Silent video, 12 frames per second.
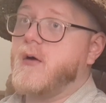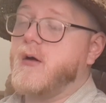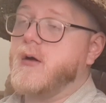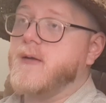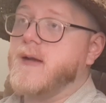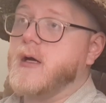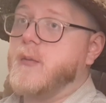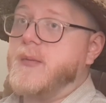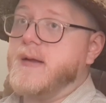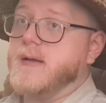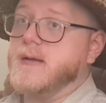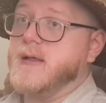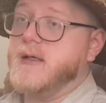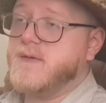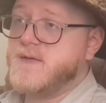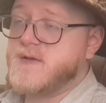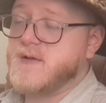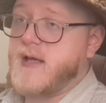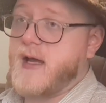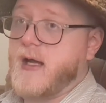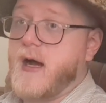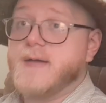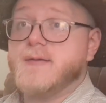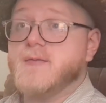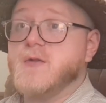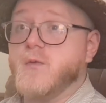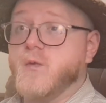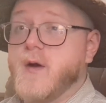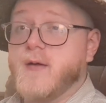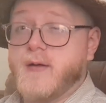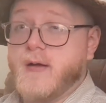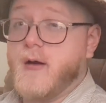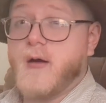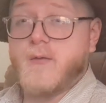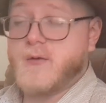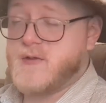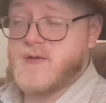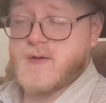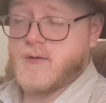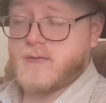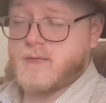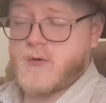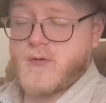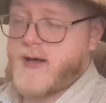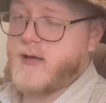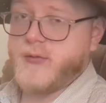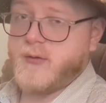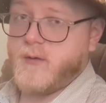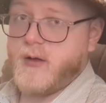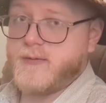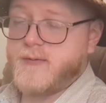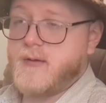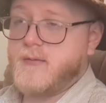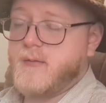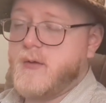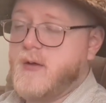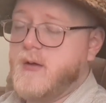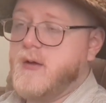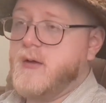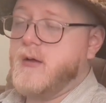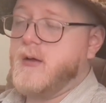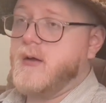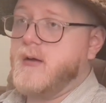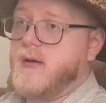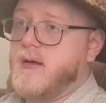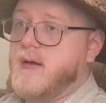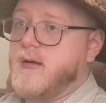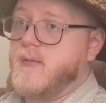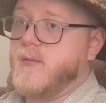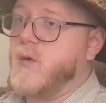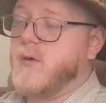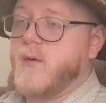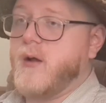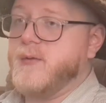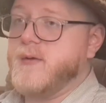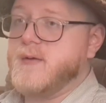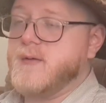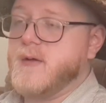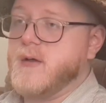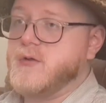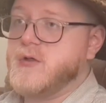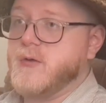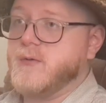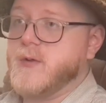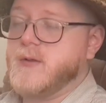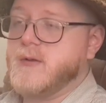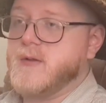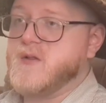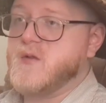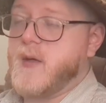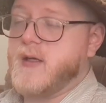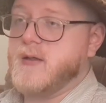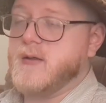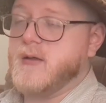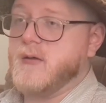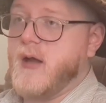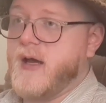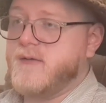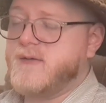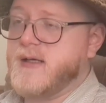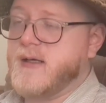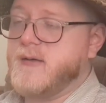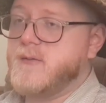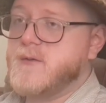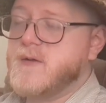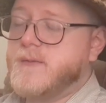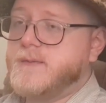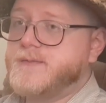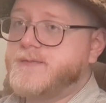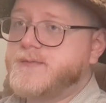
on their beliefs that got them to where they are, which is incredibly wealthy, more wealthy than their children could spend in their lifetimes.